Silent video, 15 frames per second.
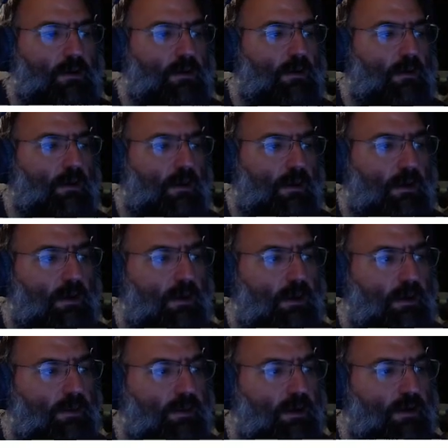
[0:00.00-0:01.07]

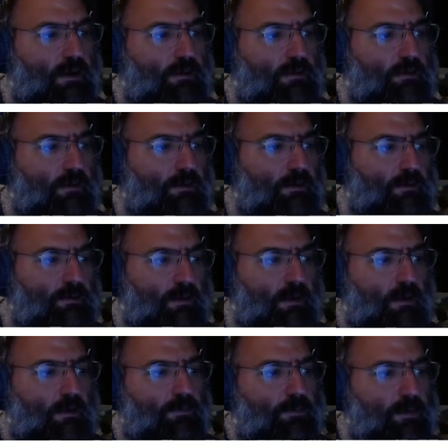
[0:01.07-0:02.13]
And then you start
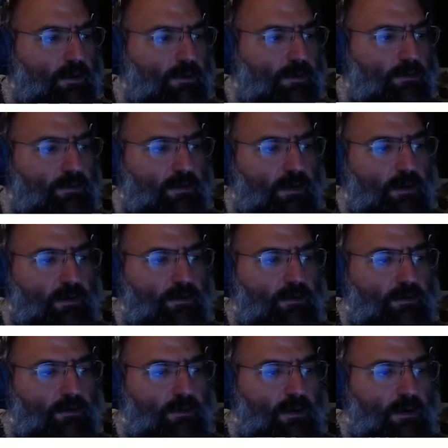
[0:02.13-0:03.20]
off with select
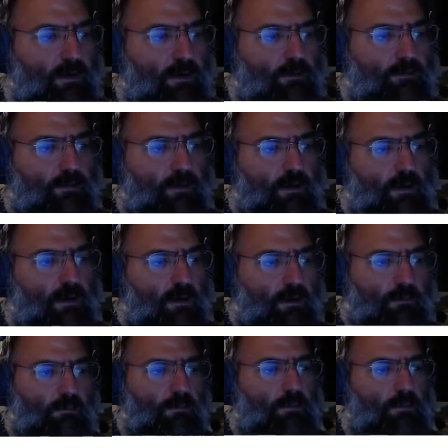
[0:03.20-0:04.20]
star from